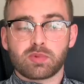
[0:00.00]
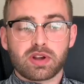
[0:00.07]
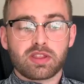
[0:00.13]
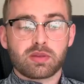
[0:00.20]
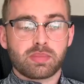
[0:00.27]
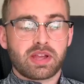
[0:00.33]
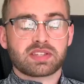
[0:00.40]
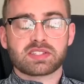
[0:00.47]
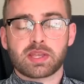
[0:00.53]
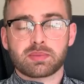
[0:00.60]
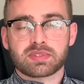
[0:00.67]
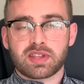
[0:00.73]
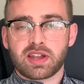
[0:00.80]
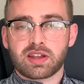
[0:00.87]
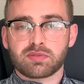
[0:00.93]
of the best
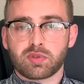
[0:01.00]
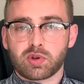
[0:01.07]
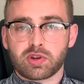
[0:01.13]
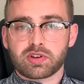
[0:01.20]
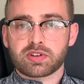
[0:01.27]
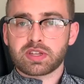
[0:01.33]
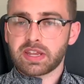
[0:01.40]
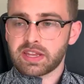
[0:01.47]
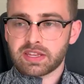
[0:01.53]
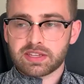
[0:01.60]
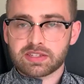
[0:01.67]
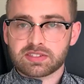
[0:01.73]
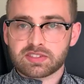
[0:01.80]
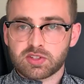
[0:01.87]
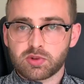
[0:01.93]
tips that I've learned
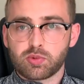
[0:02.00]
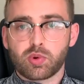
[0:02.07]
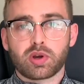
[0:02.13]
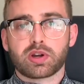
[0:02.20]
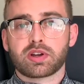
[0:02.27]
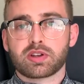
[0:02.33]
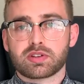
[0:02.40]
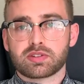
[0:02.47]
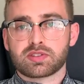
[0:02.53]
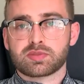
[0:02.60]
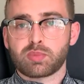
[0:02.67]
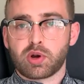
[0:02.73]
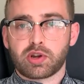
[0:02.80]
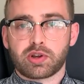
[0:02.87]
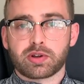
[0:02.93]
is to work
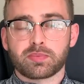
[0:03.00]
smarter.